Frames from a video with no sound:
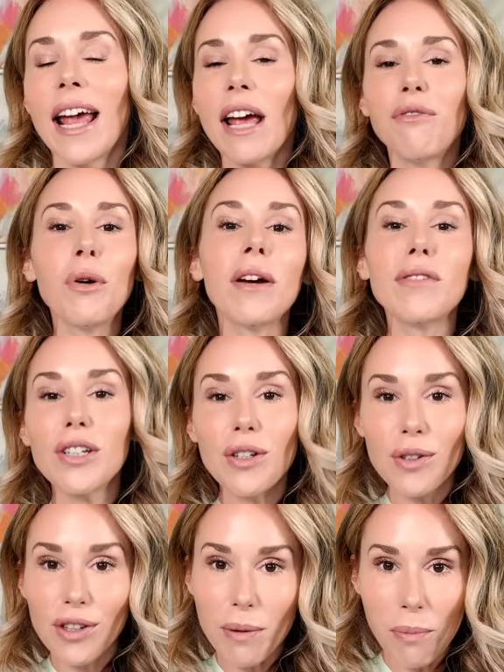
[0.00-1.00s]
If you have to
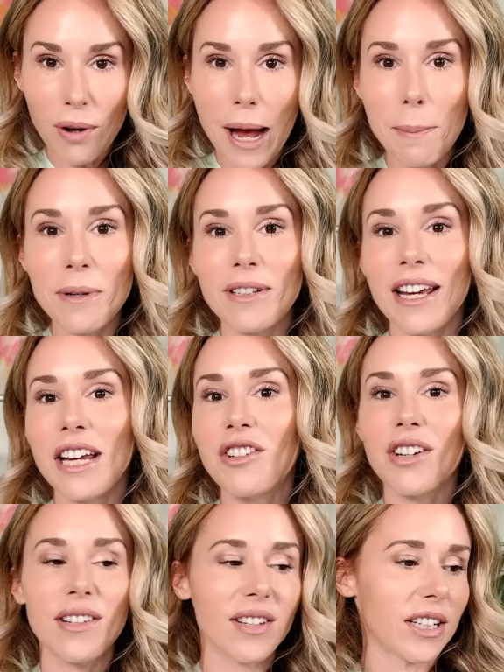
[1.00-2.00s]
do simple
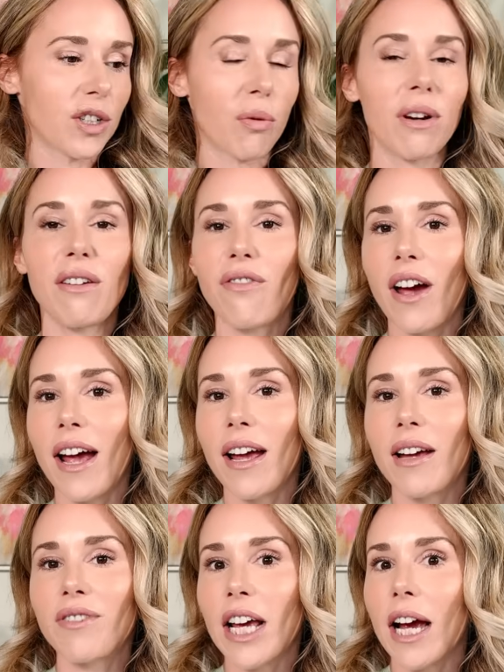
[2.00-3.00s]
computations like
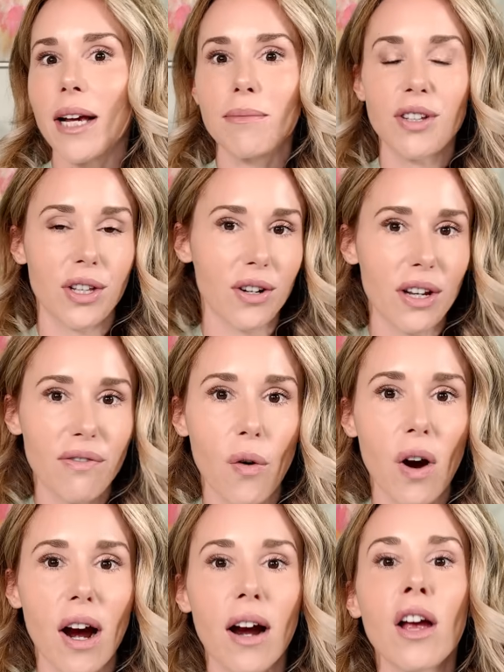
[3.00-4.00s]
25 times
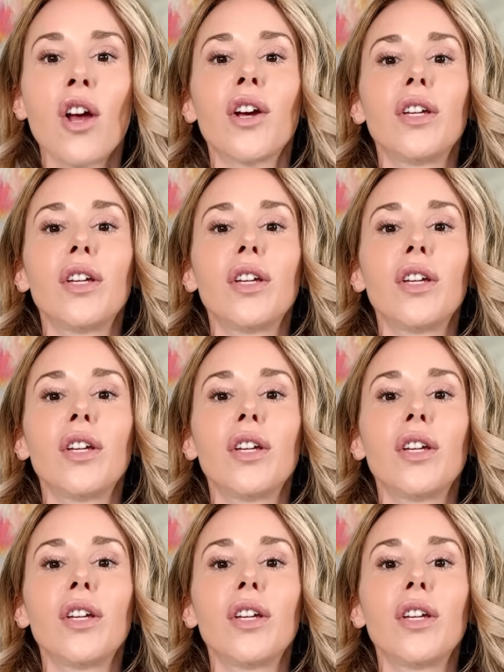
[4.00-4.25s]
34,